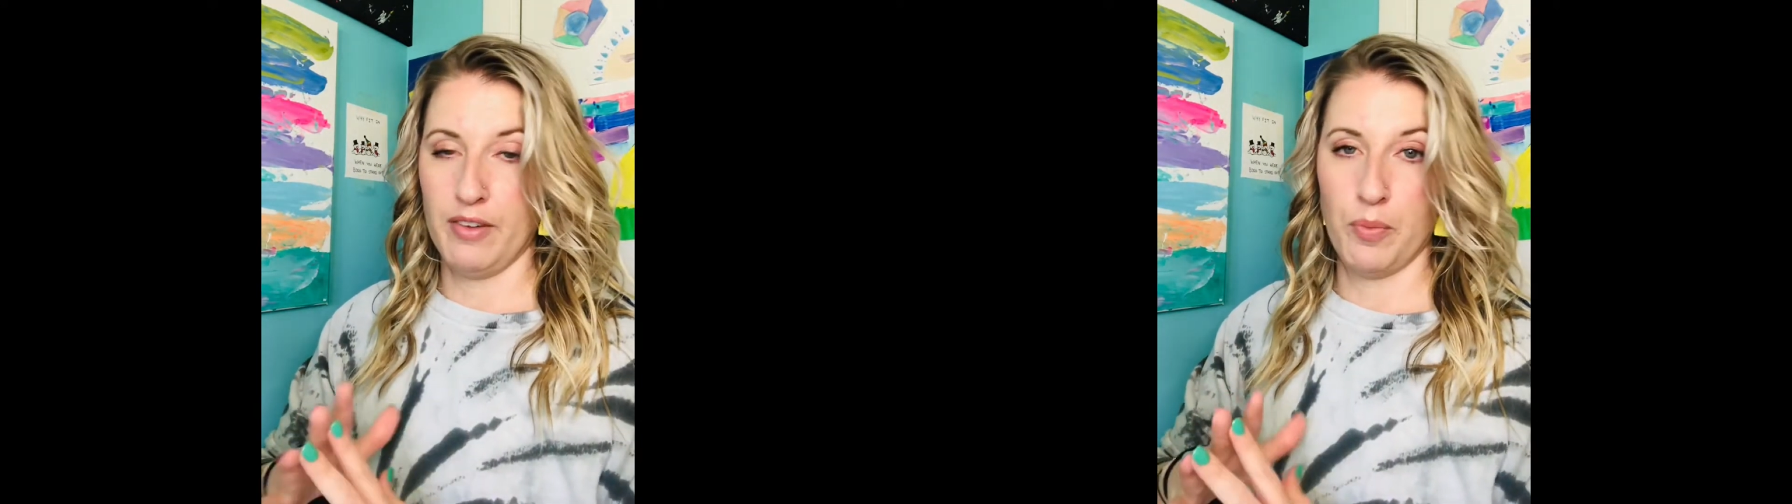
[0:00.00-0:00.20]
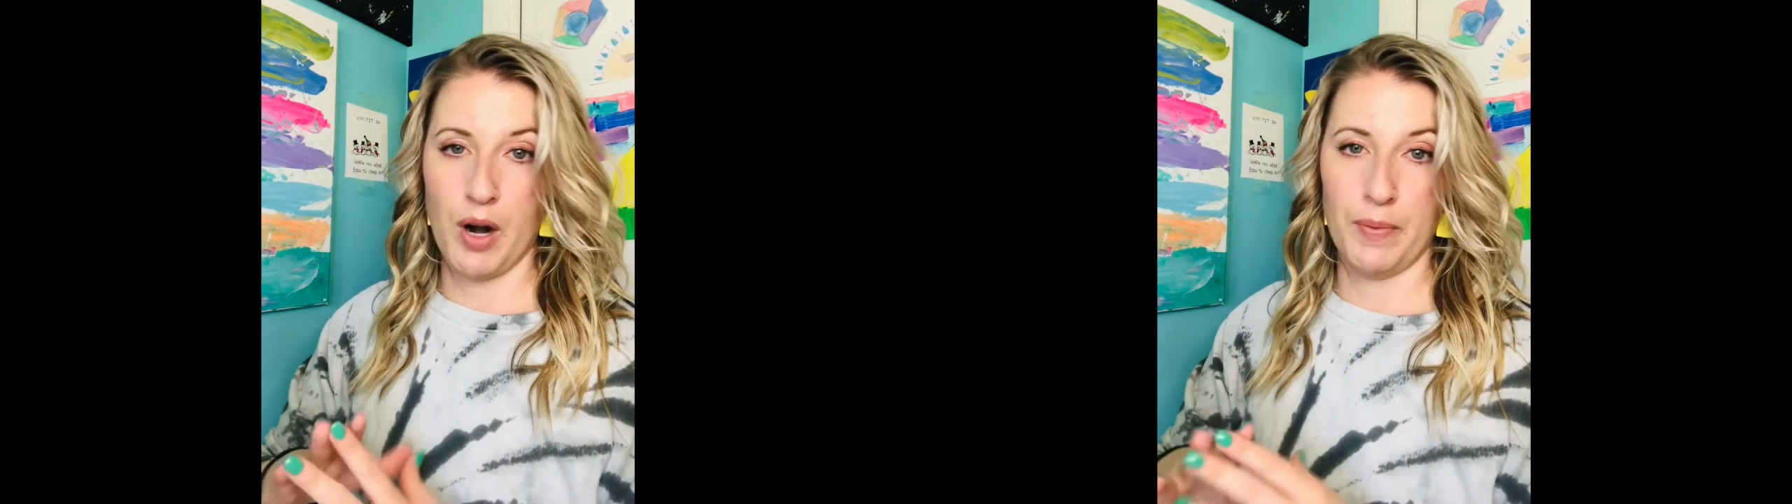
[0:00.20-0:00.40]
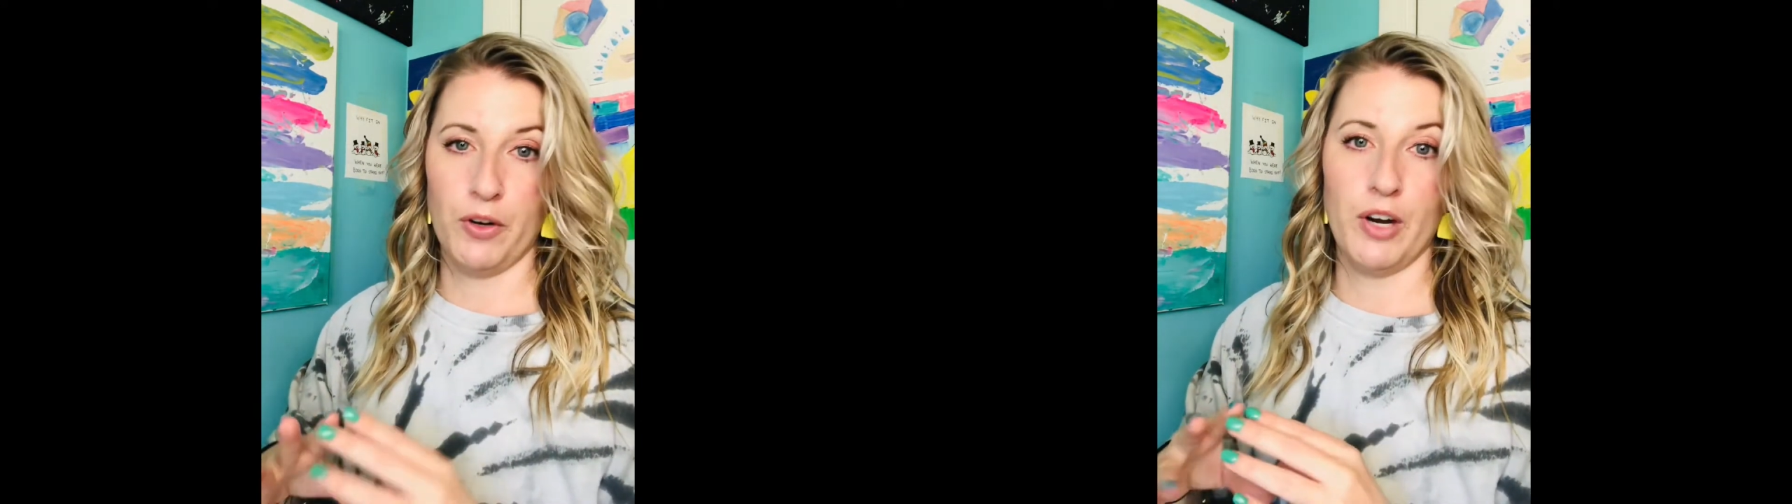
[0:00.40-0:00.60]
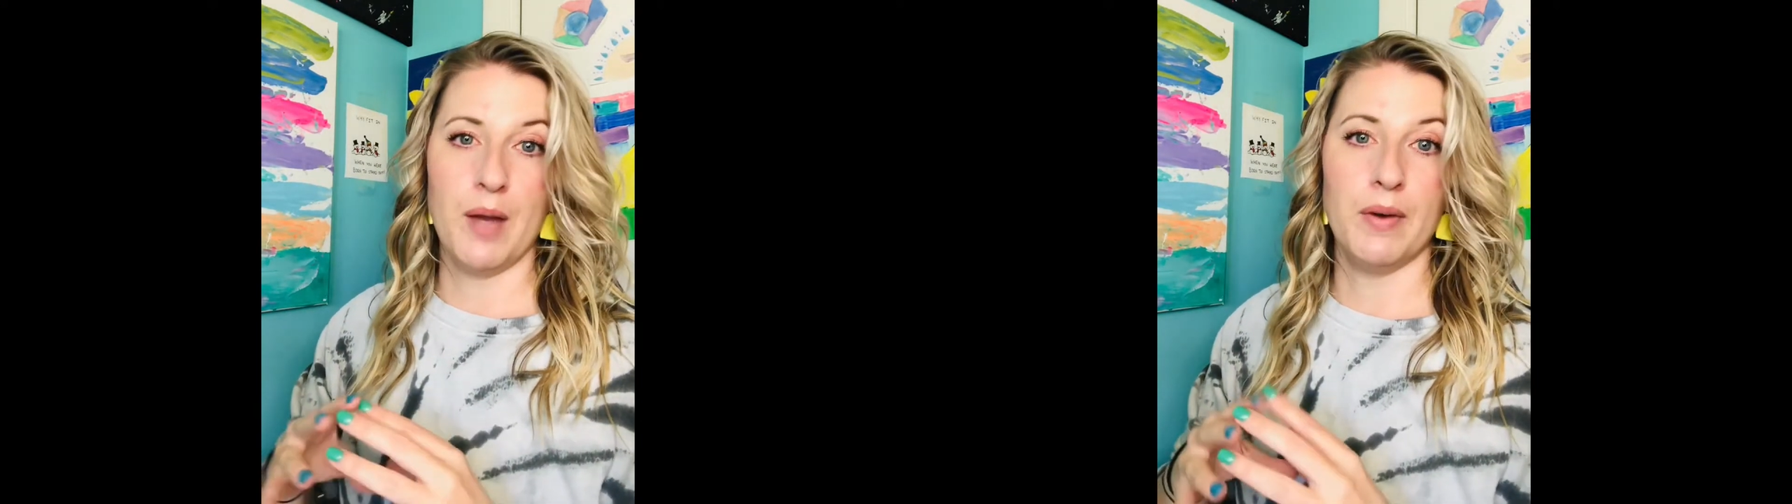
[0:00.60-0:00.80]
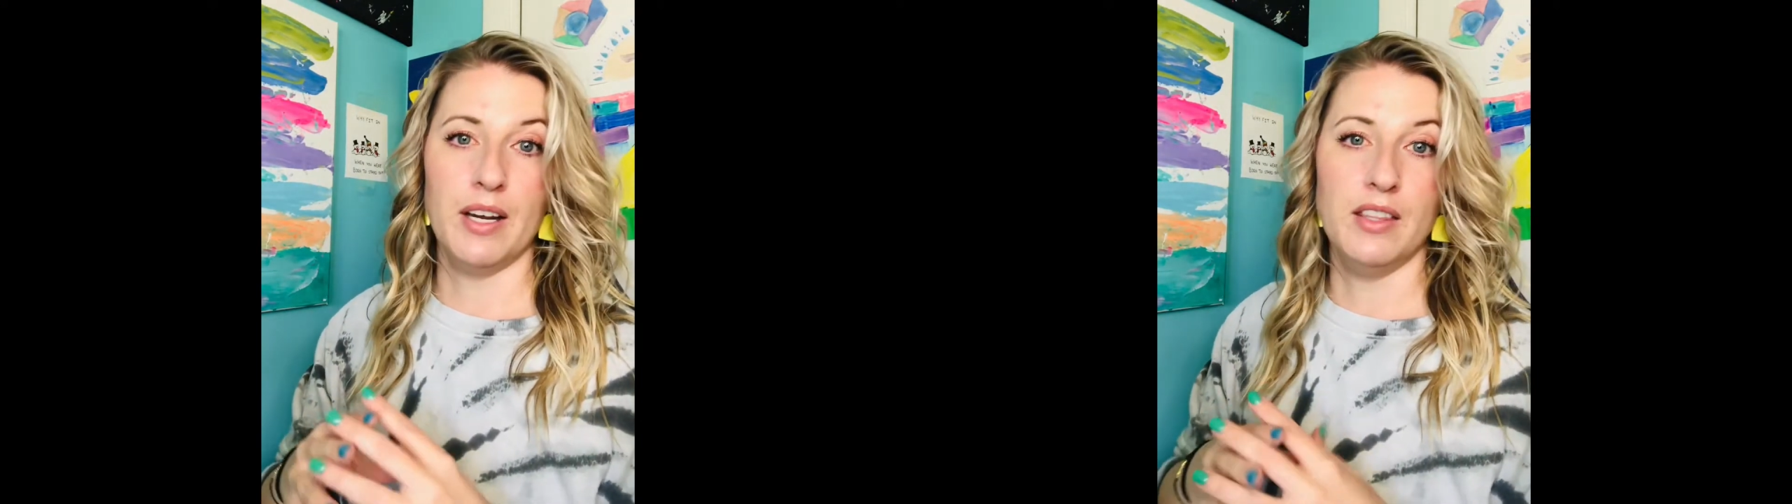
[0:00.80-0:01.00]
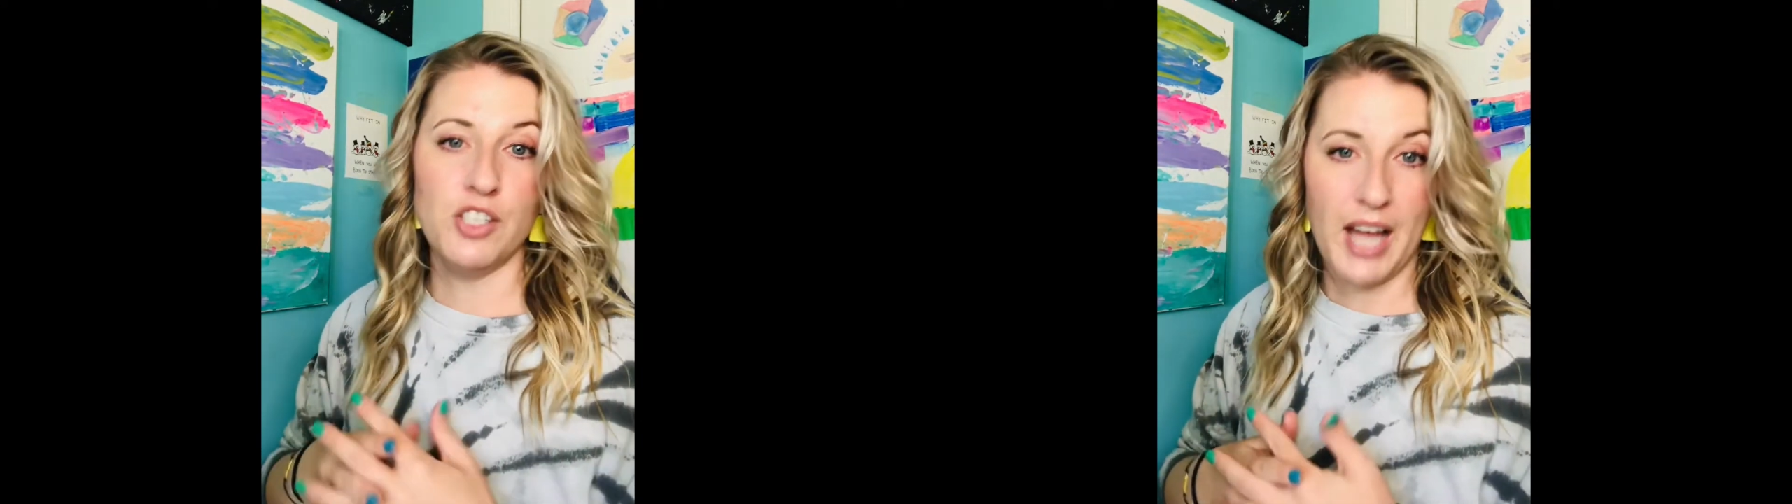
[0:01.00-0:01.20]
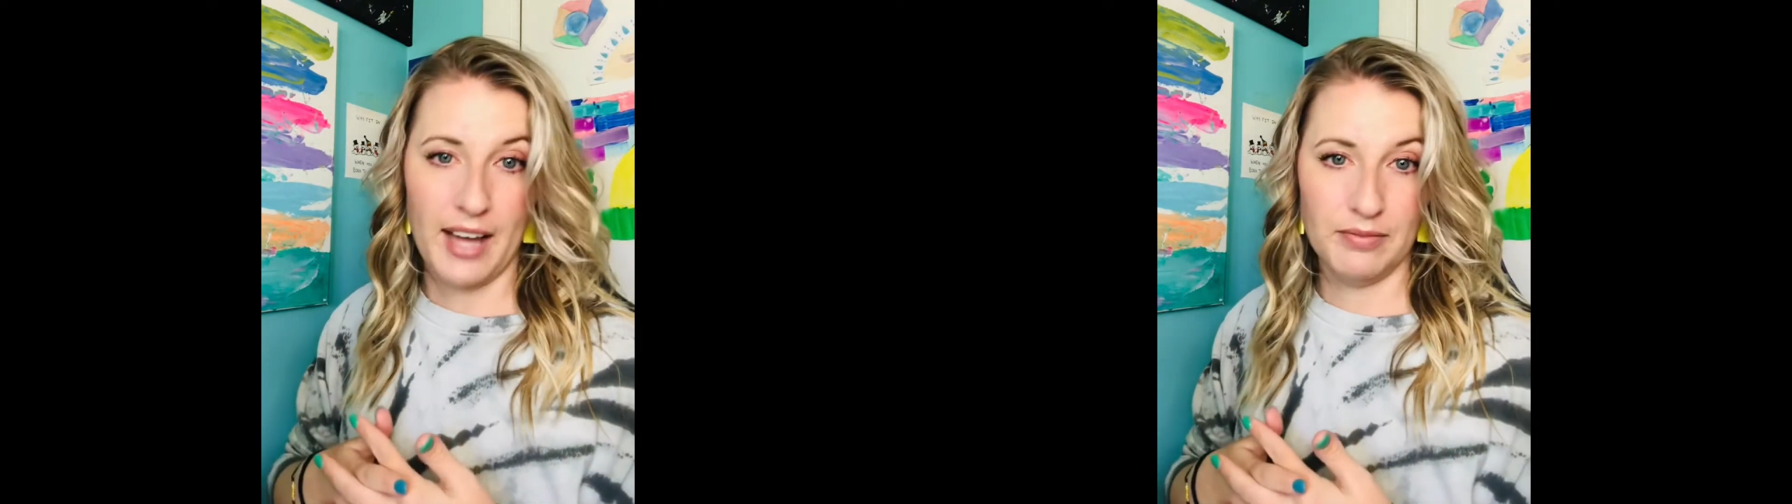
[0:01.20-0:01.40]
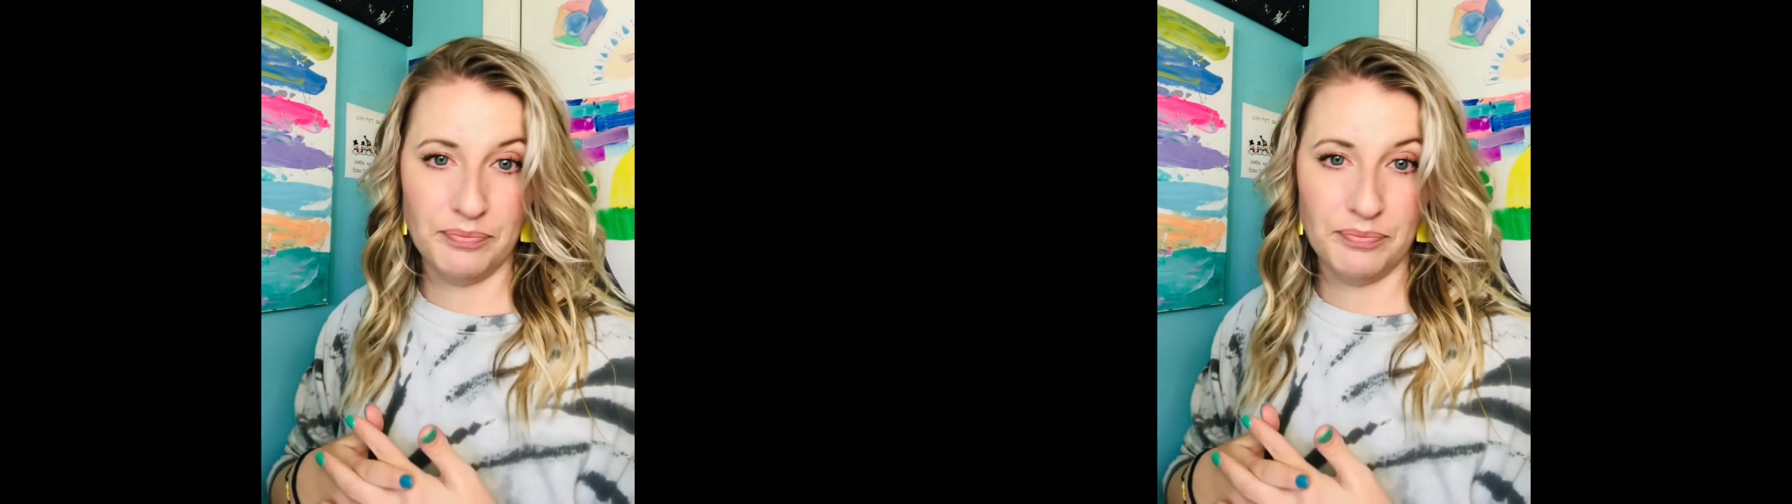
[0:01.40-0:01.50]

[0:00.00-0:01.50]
proper grammar in the chat.